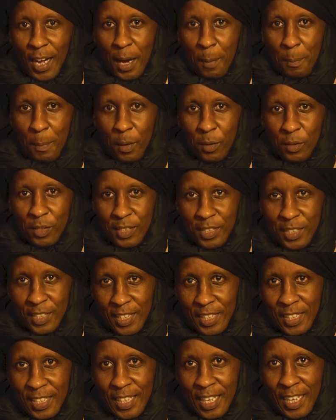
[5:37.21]
about
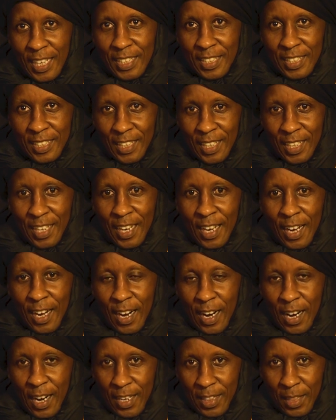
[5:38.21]
Jesus
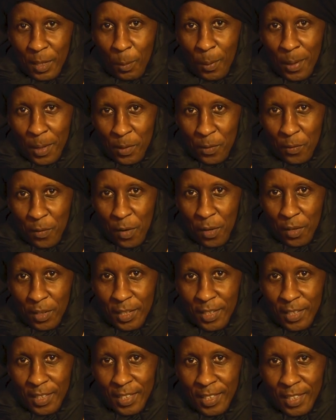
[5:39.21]
and the Word of God.